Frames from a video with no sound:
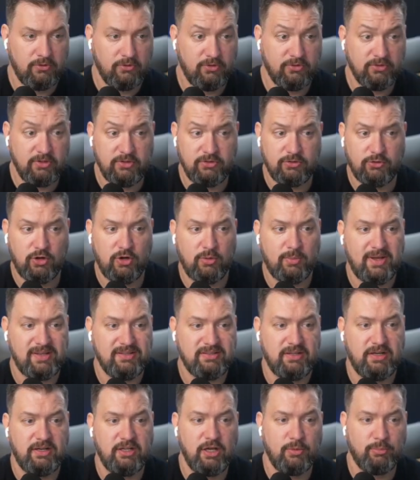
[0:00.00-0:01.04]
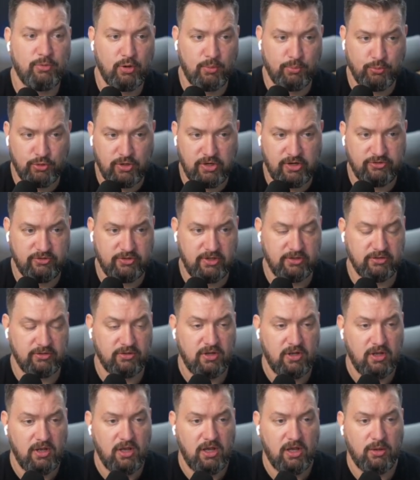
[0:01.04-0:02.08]
let's get started by setting up our project.
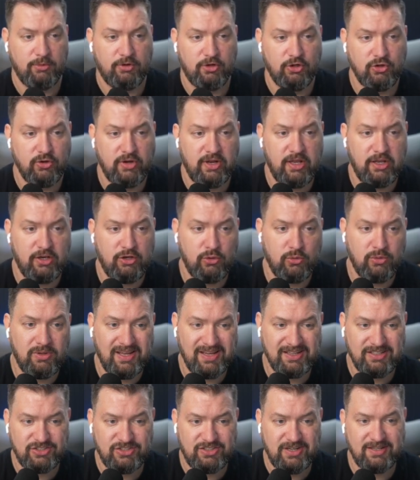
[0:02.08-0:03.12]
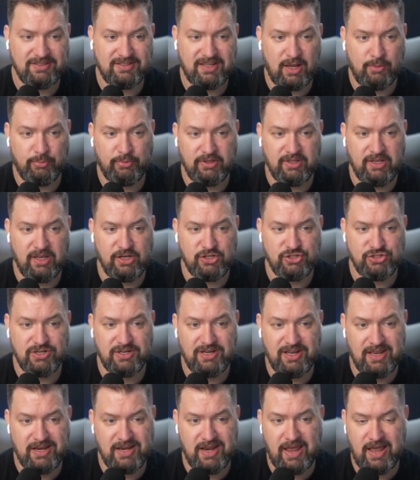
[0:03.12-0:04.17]
I'm going to create a new Next.js application
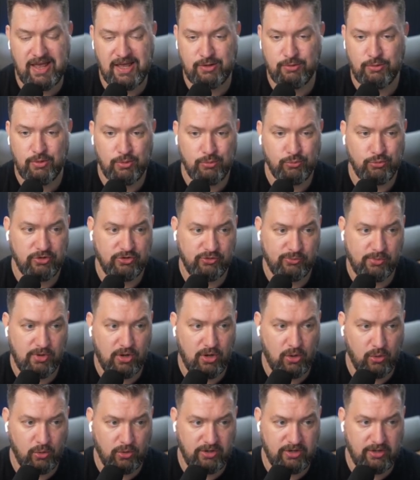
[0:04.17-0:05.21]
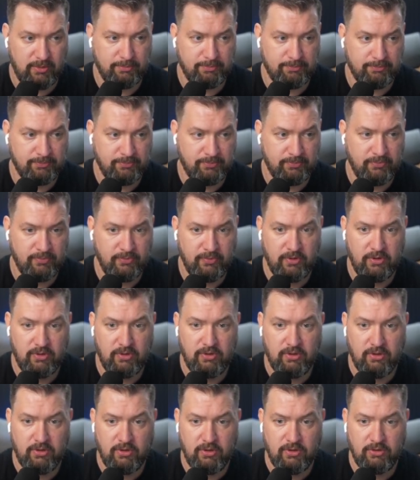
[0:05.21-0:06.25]
and add Prisma ORM.
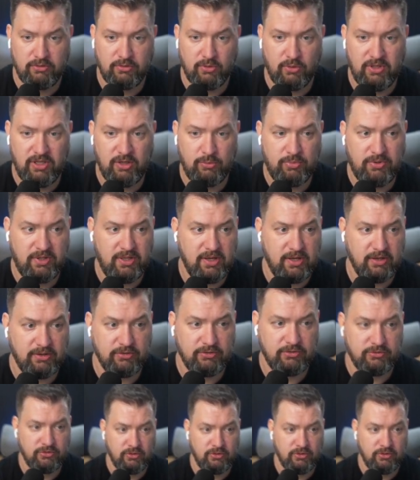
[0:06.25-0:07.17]
So npx